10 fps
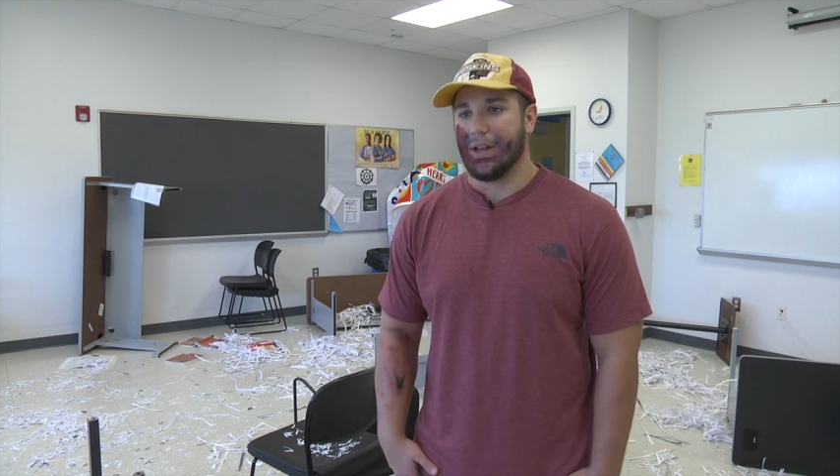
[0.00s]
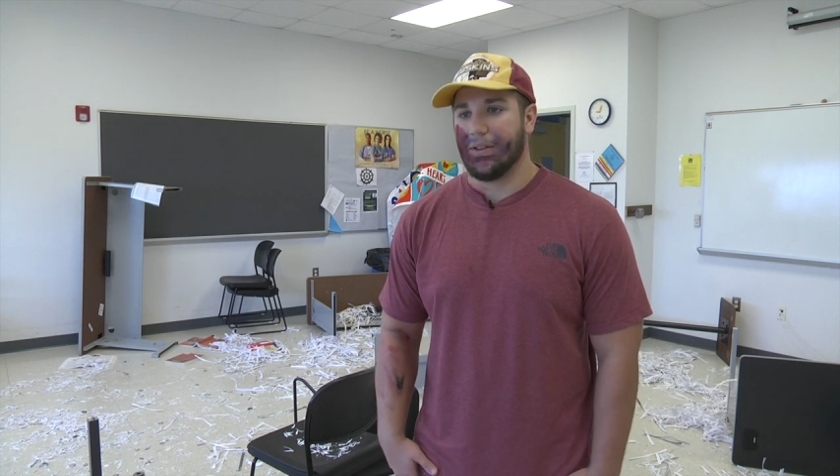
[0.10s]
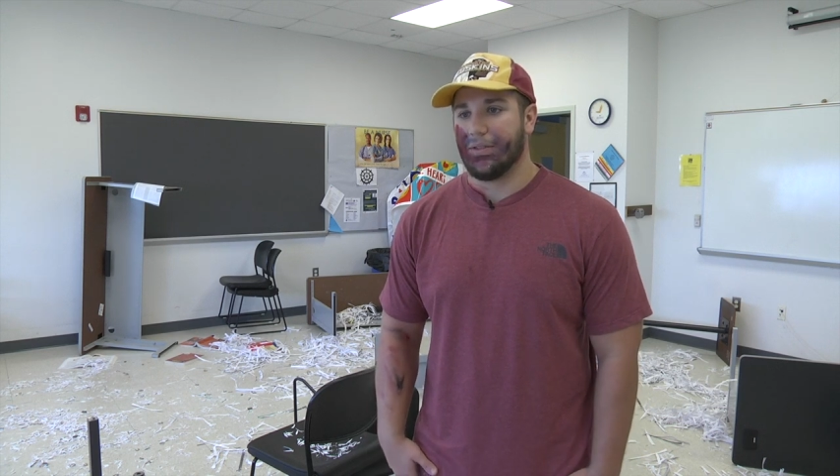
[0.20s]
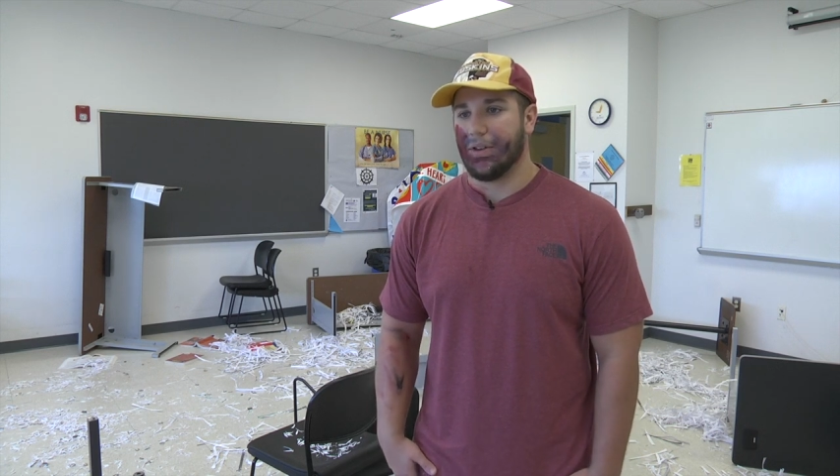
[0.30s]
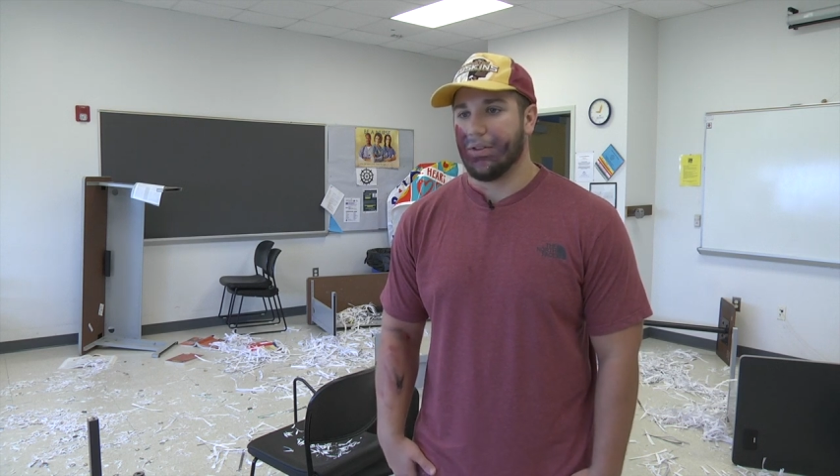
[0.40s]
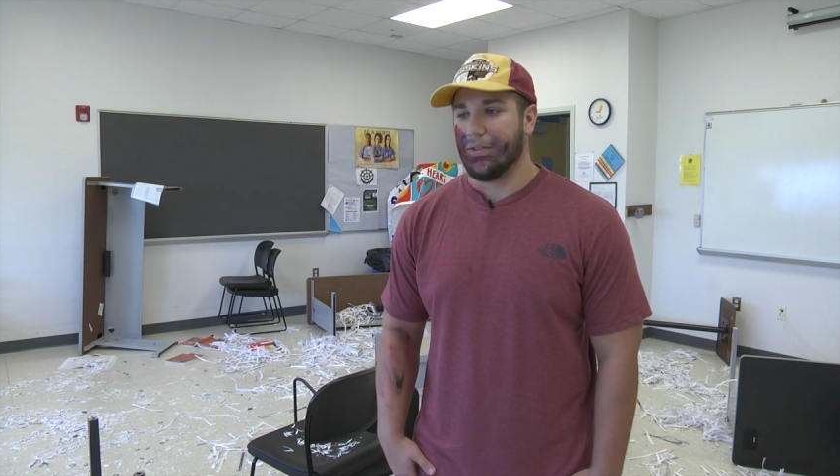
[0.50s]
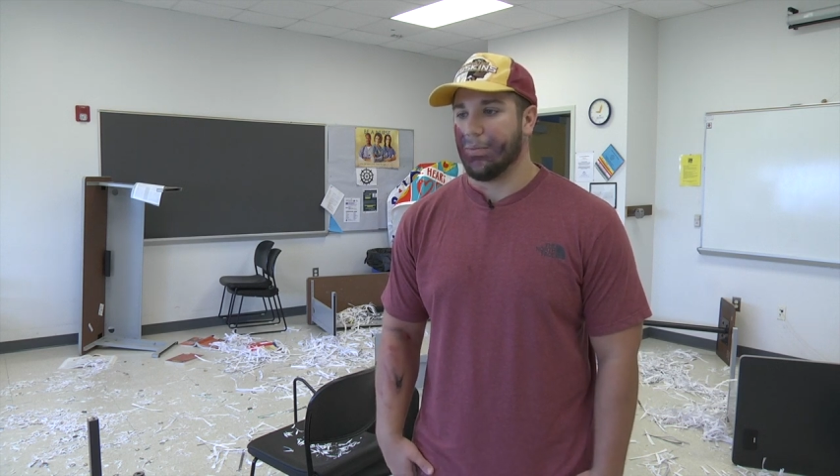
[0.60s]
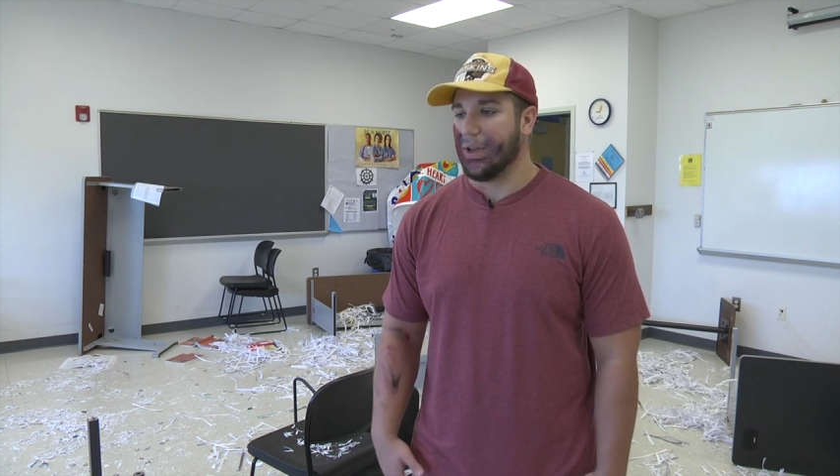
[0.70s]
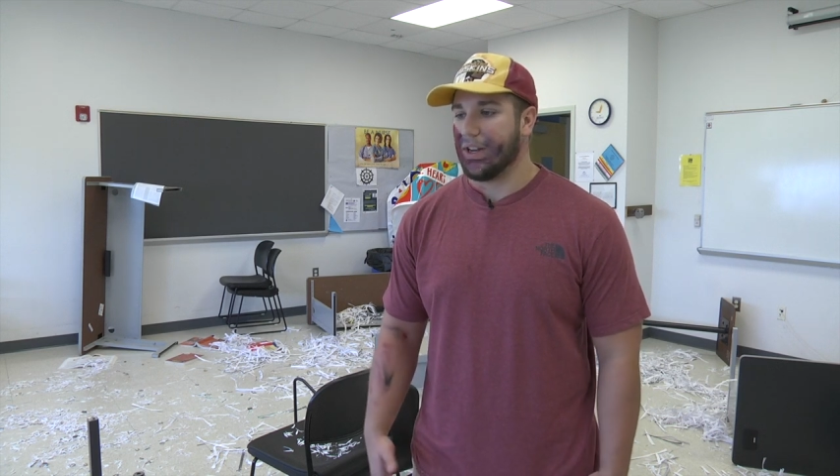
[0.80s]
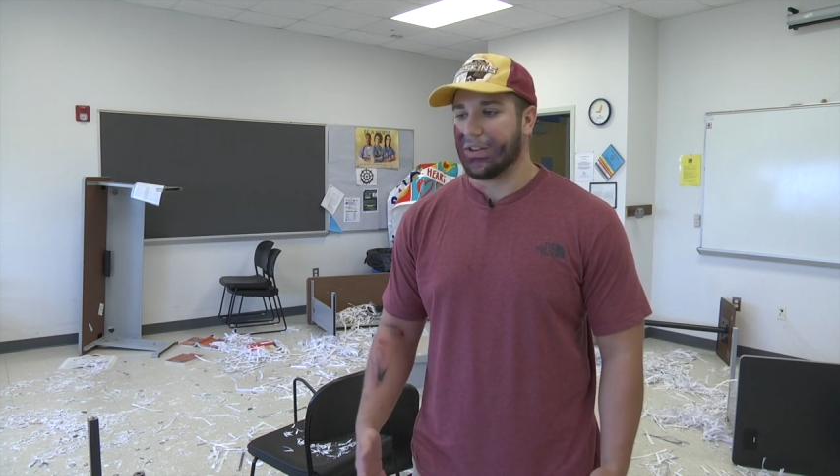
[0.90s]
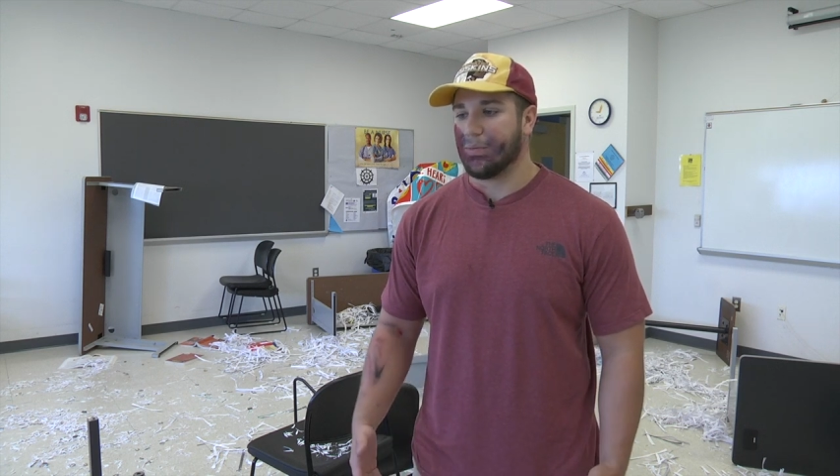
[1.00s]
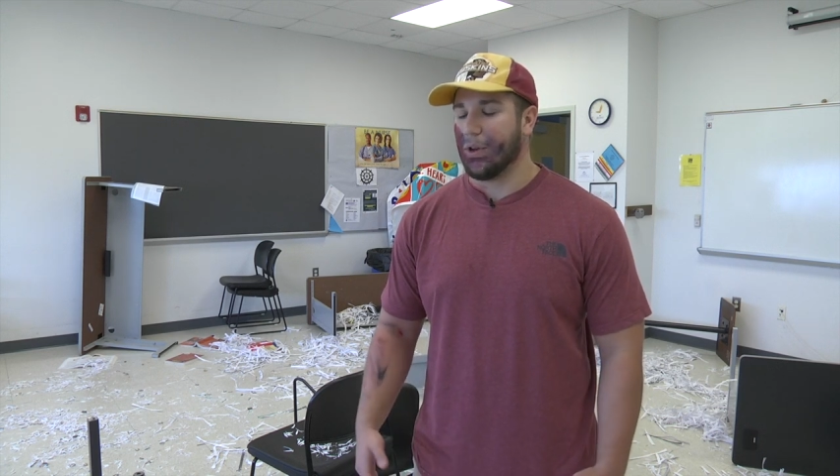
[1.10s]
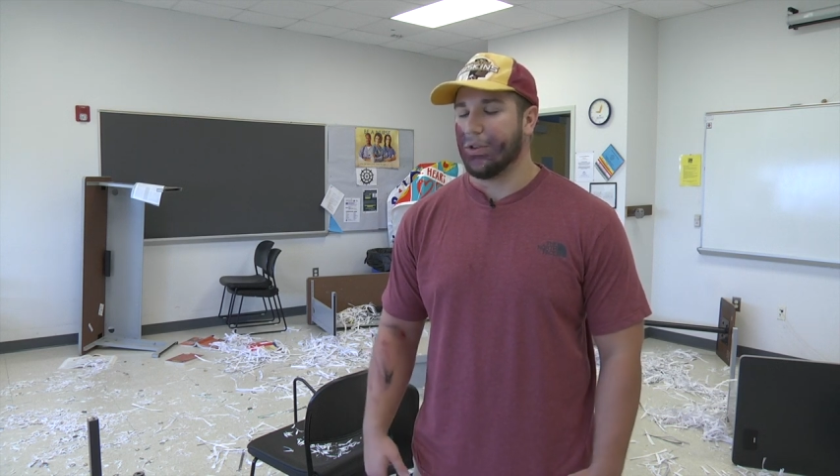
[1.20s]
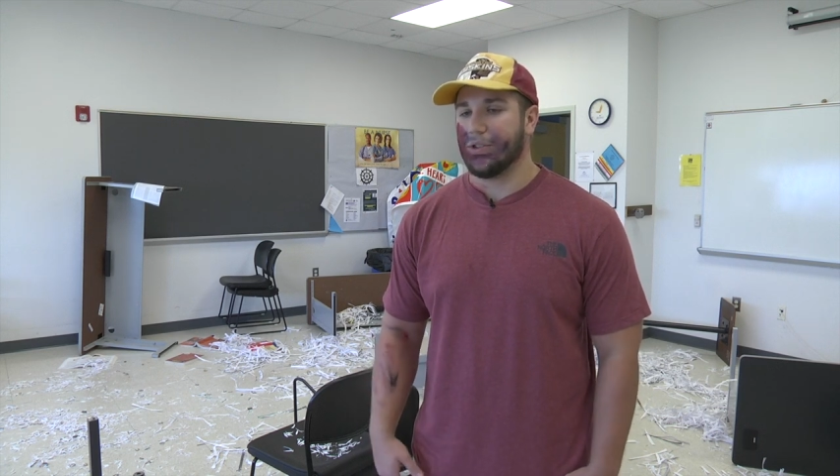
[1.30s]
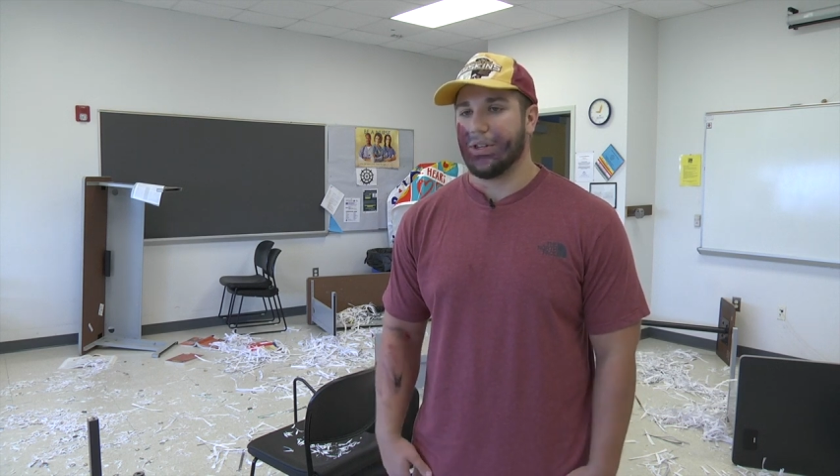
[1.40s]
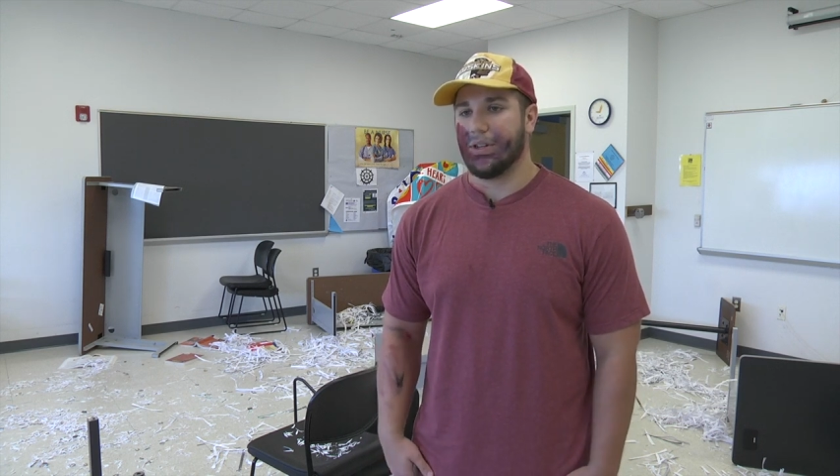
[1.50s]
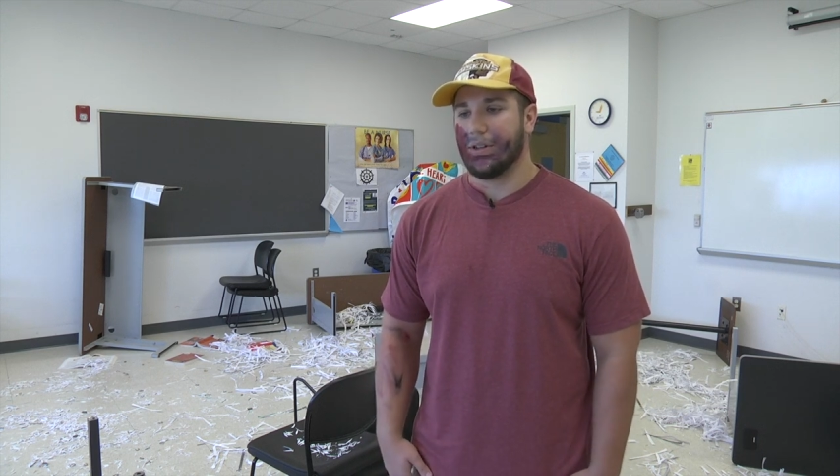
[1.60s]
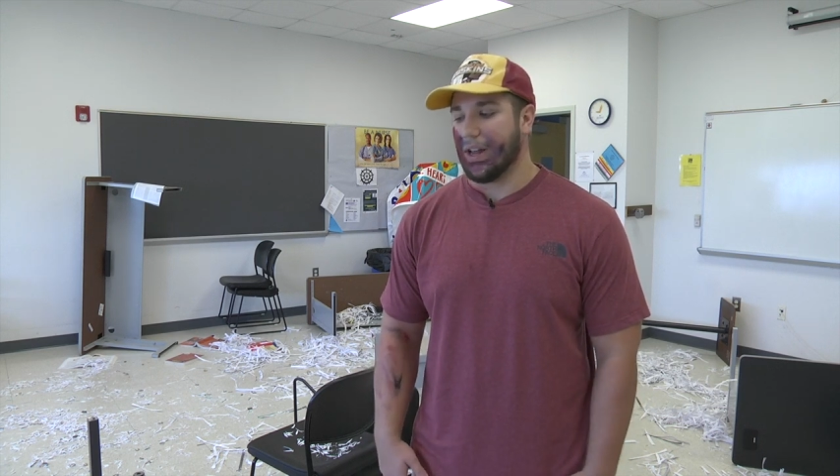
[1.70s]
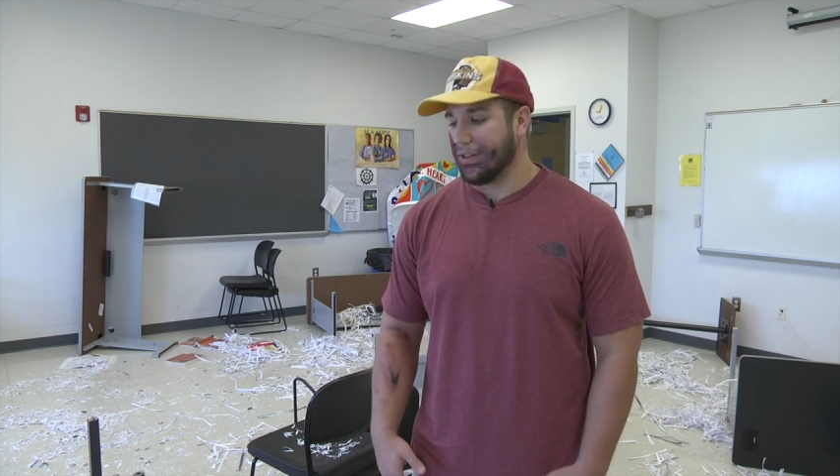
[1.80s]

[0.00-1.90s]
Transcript: and so it was a big explosion.